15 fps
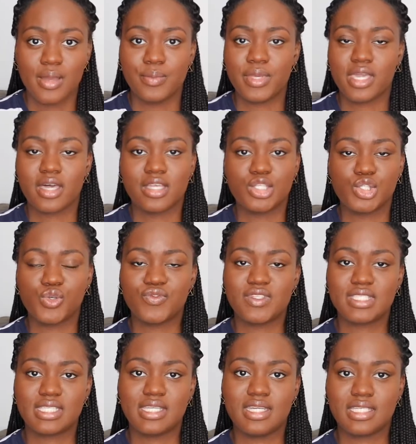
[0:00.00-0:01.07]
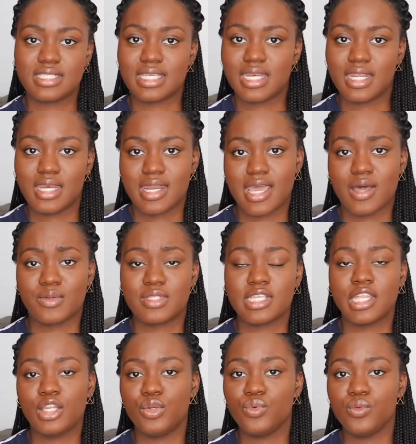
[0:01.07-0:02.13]
because you've seen its in and outs
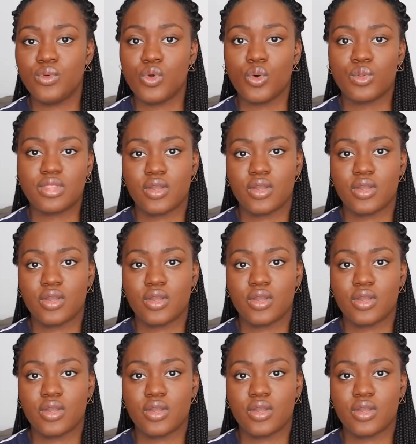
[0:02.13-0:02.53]
and you know